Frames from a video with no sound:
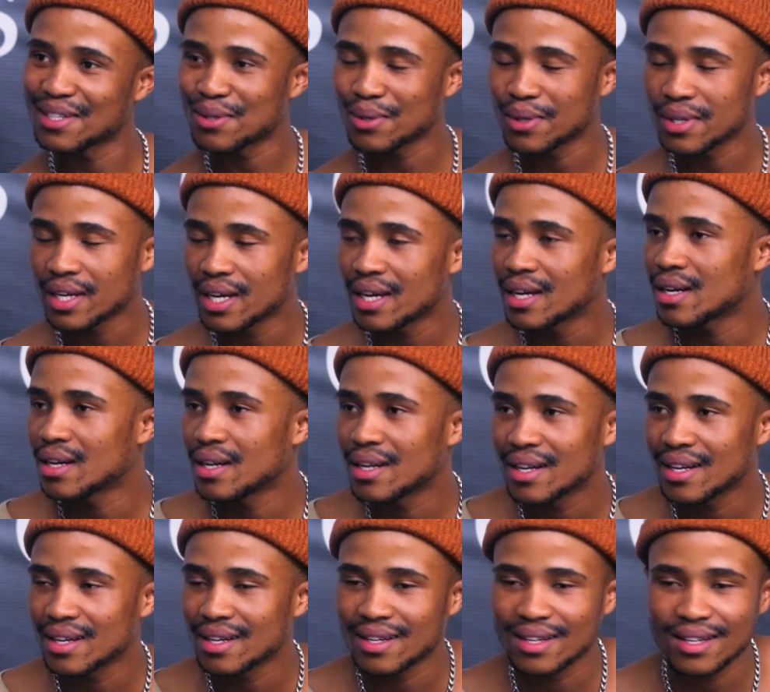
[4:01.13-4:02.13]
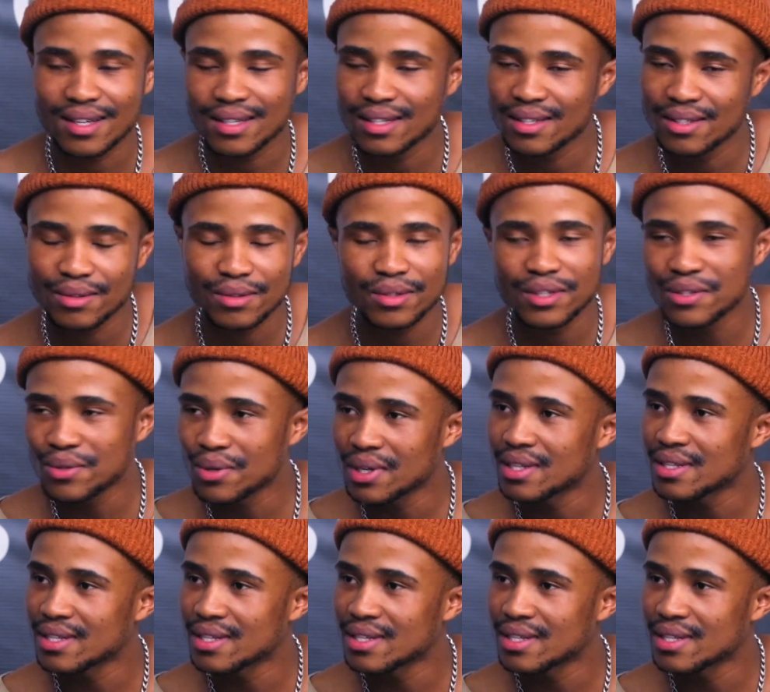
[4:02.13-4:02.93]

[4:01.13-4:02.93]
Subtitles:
So yeah, like, you need to